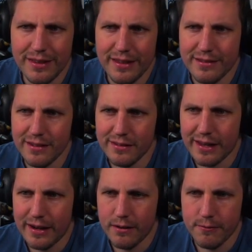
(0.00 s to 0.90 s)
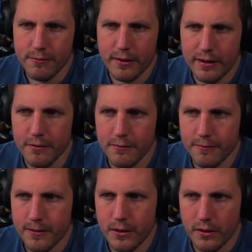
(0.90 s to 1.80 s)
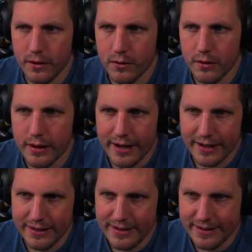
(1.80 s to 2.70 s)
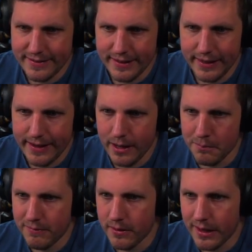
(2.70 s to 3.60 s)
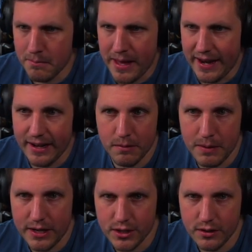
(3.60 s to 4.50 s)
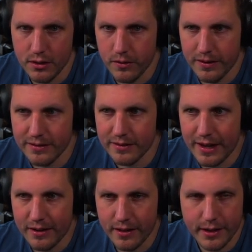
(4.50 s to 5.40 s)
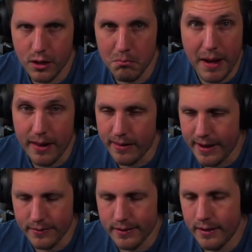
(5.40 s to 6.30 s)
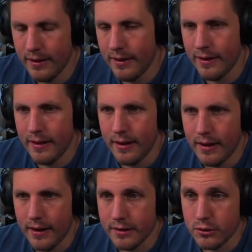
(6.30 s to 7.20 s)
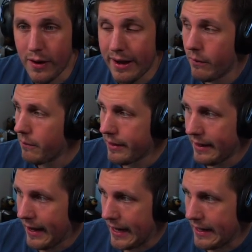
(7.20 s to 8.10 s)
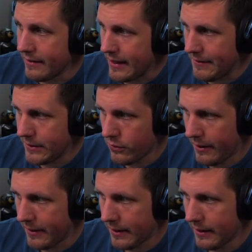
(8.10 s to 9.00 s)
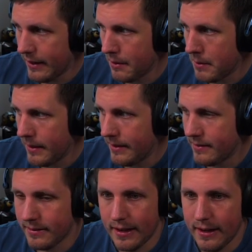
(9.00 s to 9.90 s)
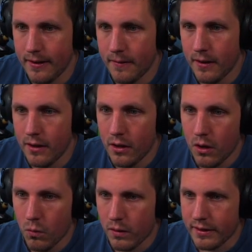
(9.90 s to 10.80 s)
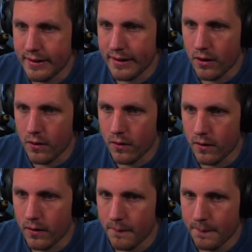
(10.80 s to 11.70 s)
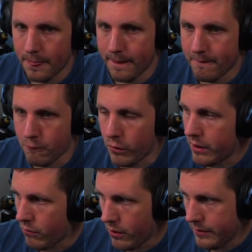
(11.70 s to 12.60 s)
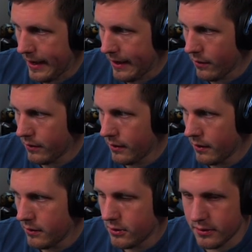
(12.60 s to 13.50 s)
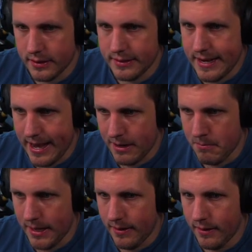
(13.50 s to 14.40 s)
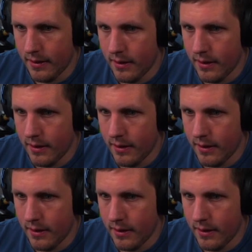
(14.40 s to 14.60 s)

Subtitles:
This is kind of, if you got a contested layup, if you get a bad animation, this is kind of like your bailout. So I went with an 87 driving layup instead. We're going to take our free throw down just a tad bit.